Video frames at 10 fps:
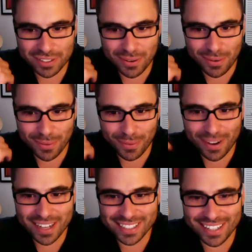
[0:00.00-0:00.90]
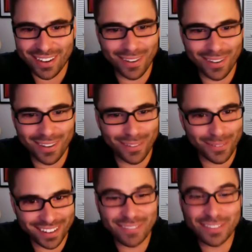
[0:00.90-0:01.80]
crazy artwork on.
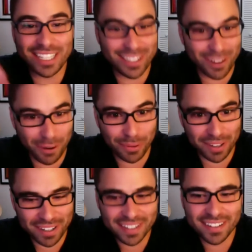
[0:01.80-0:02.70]
it. I've seen the artwork.